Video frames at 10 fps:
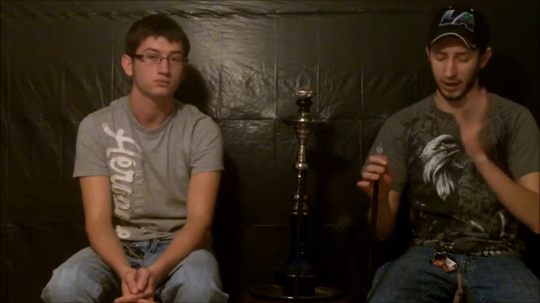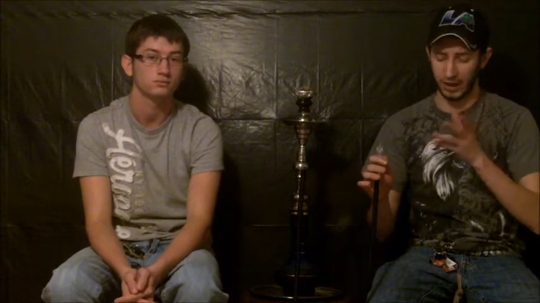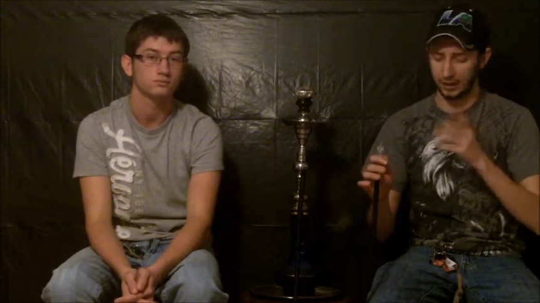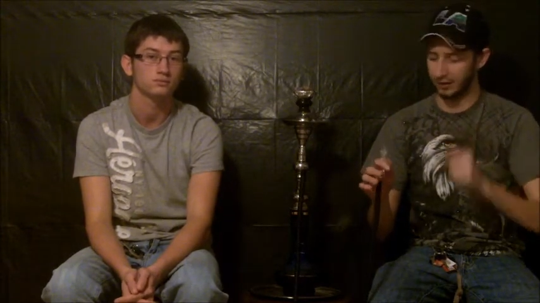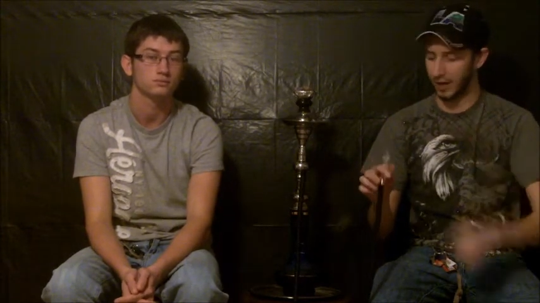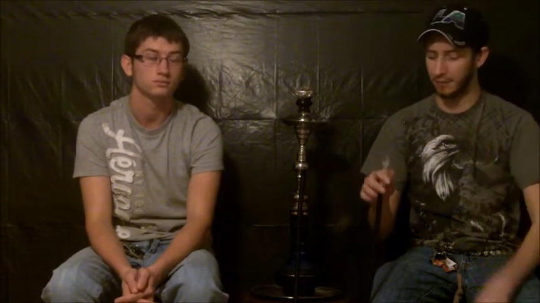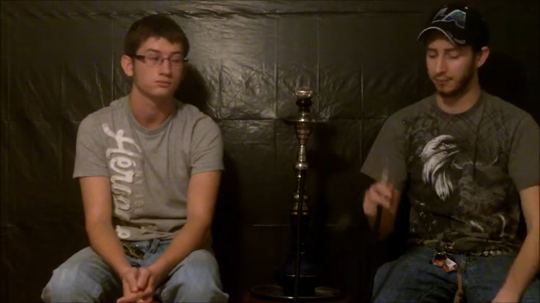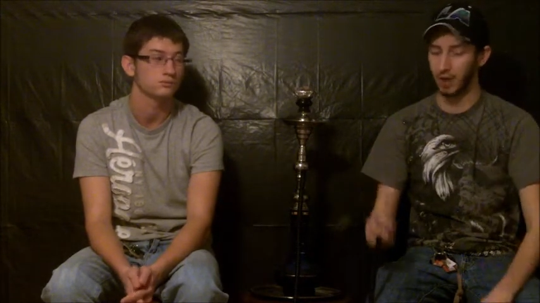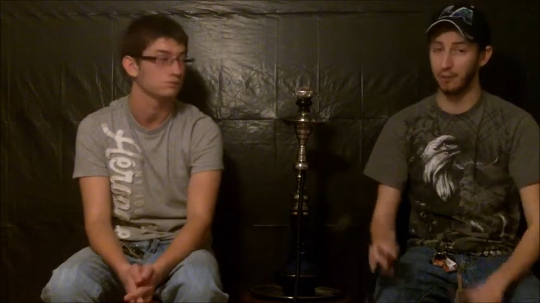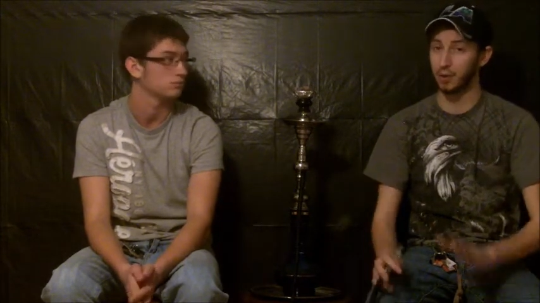Speaker 1: and
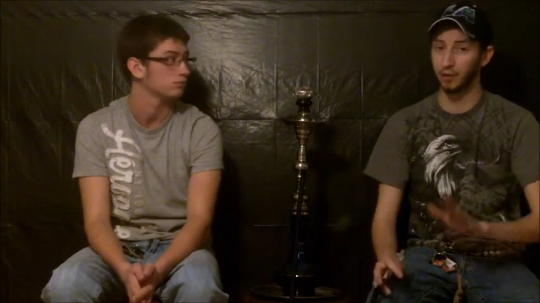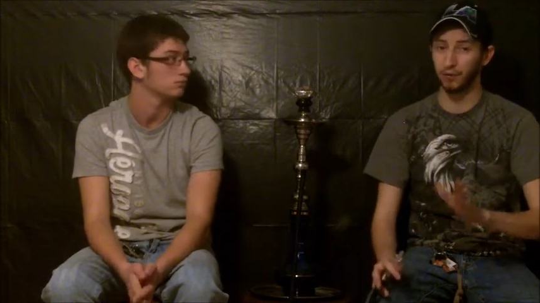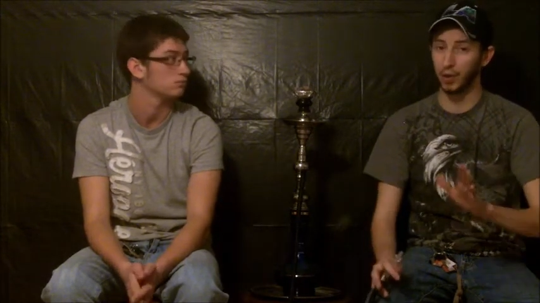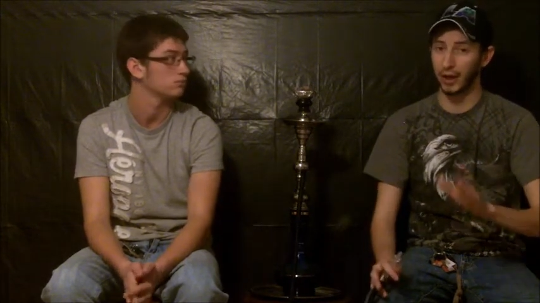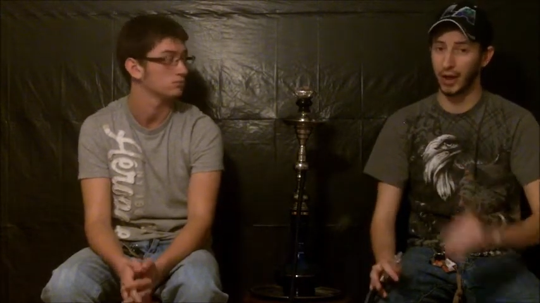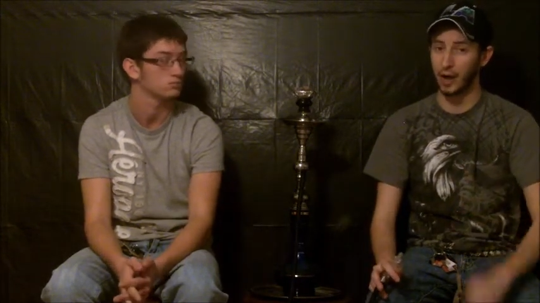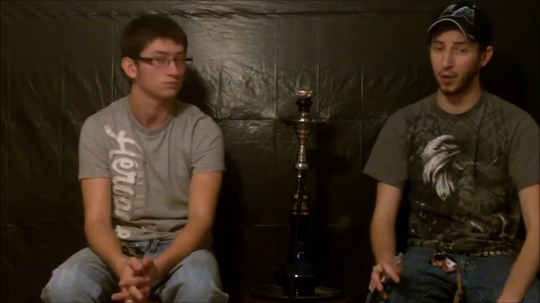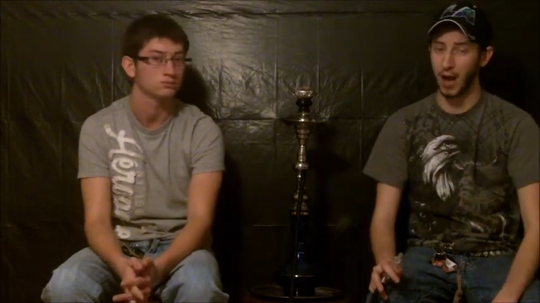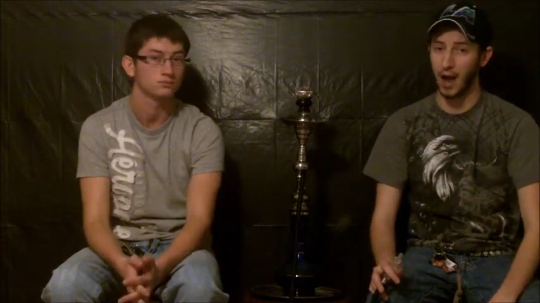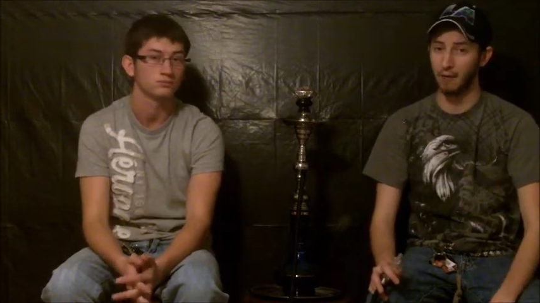I'm, I'm good for like an
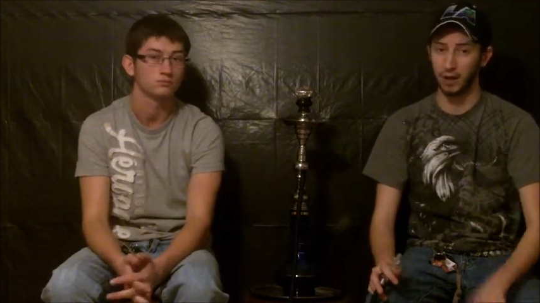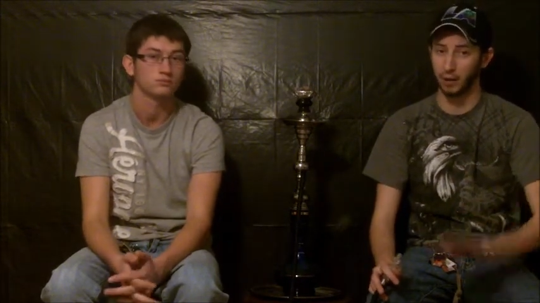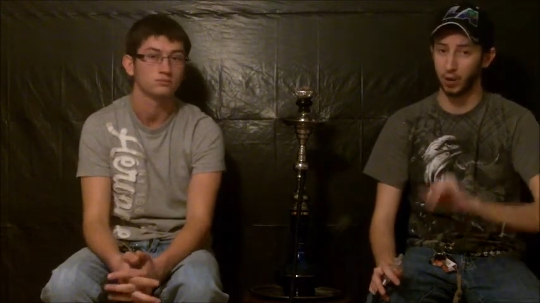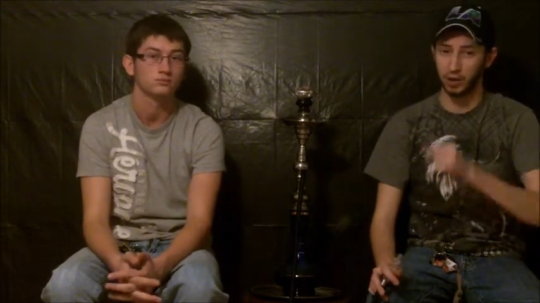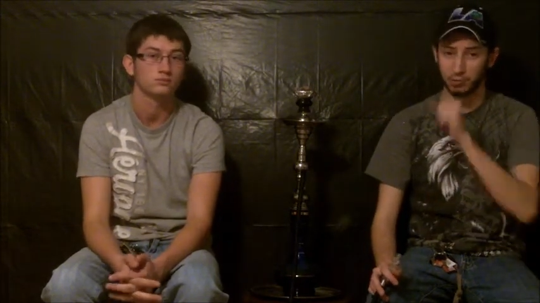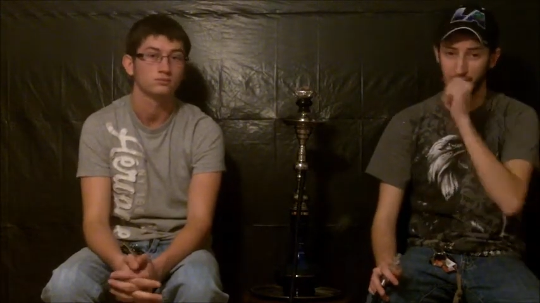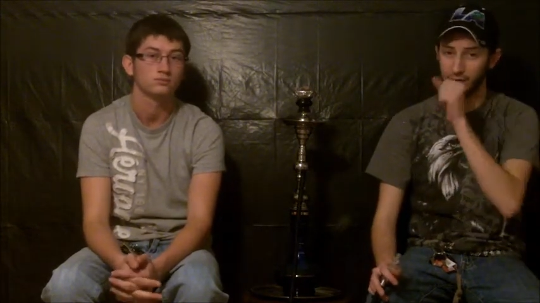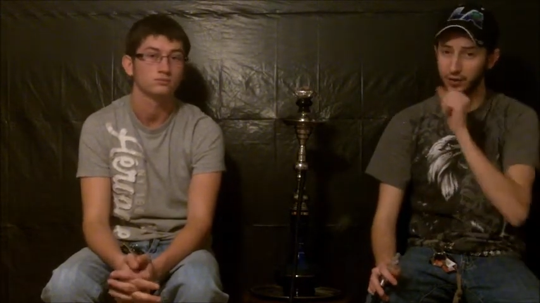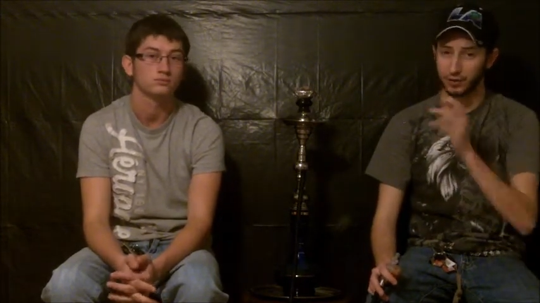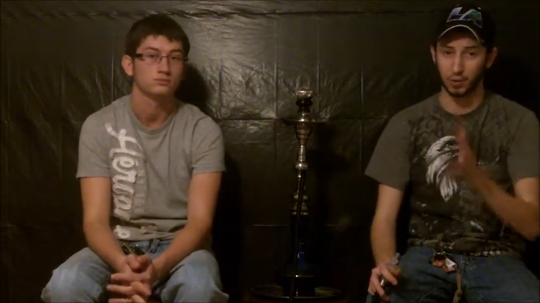hour and a half. I can watch a
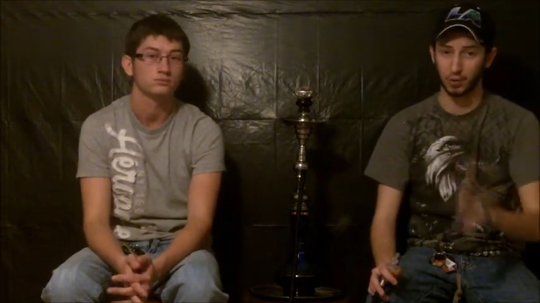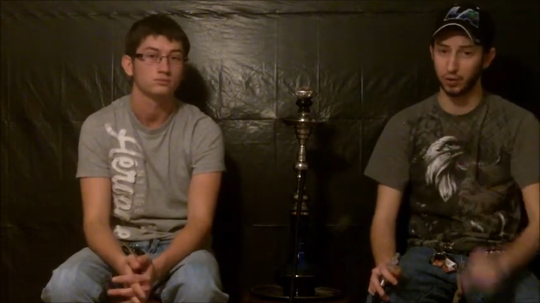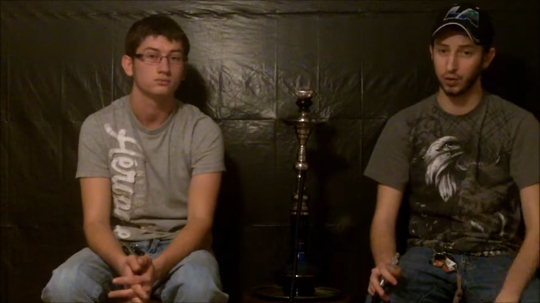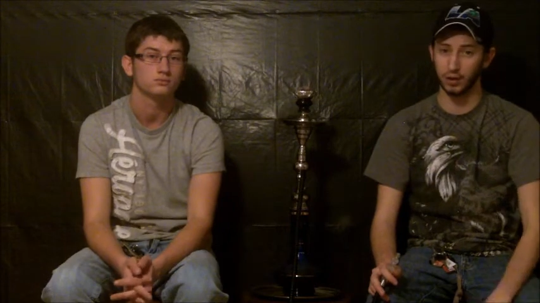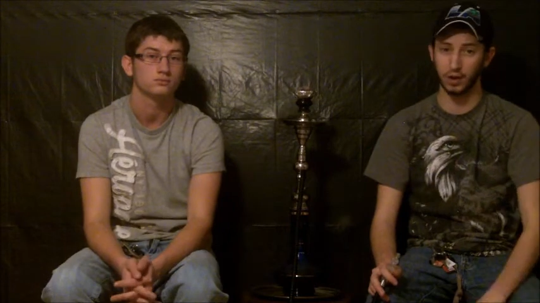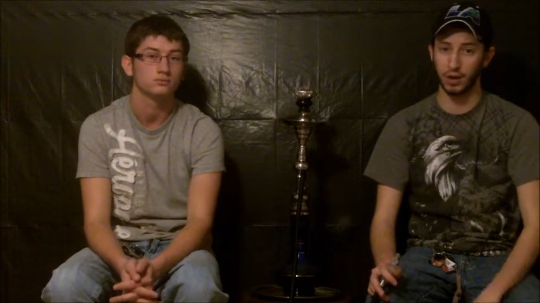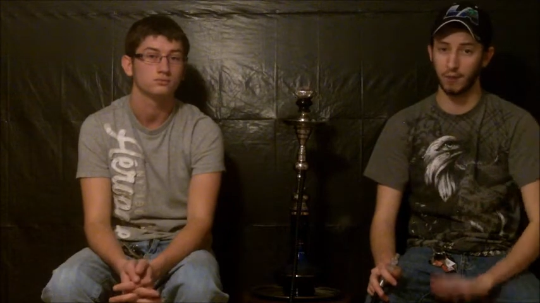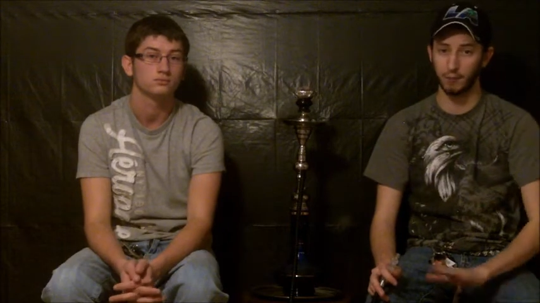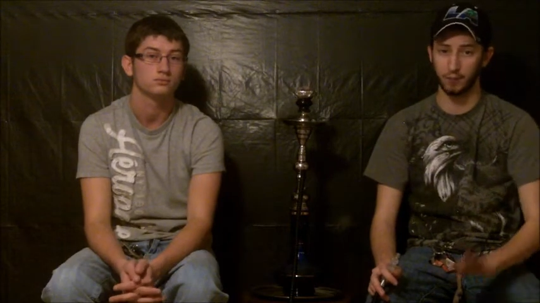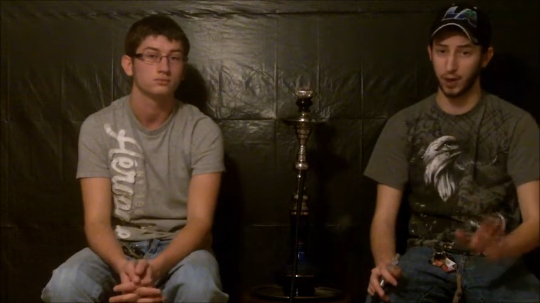movie and smoke hookah,
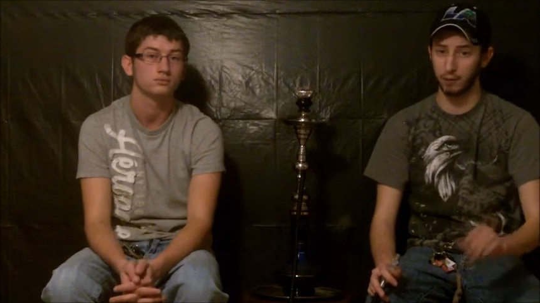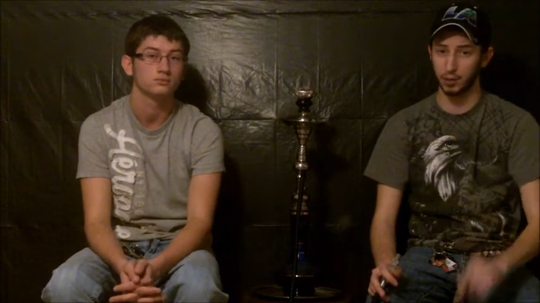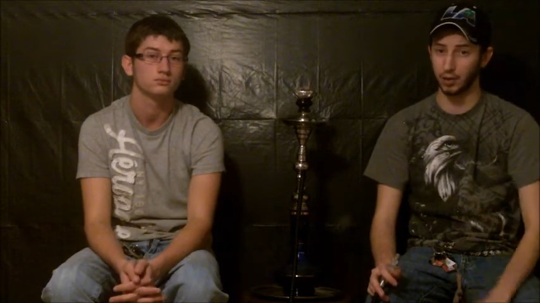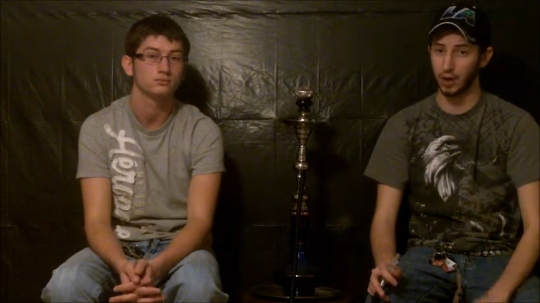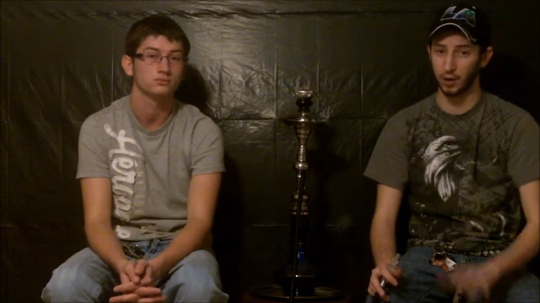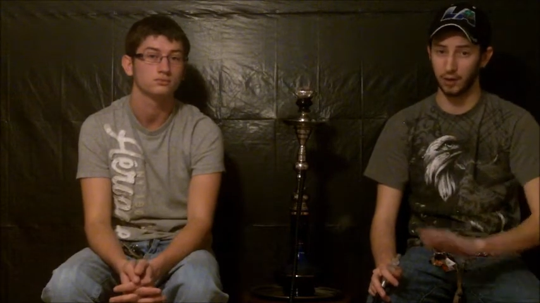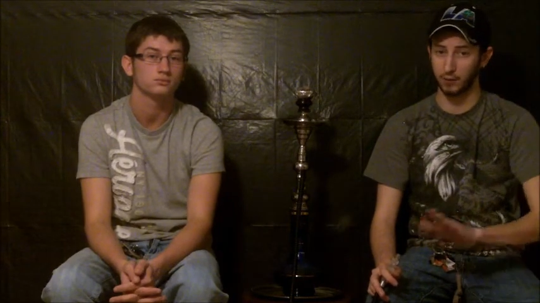and I'm, I'm good. I don't